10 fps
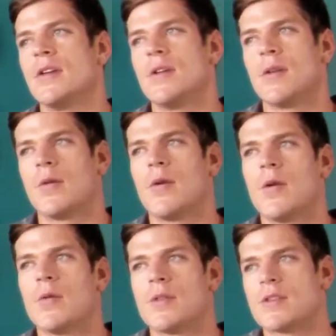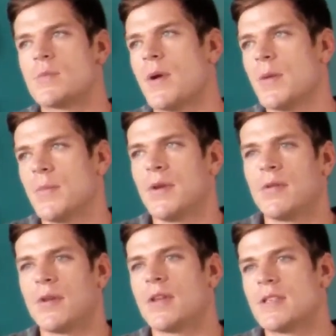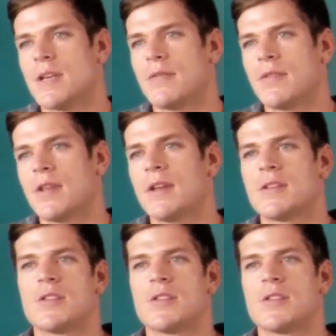oh, this might be a really tough thing,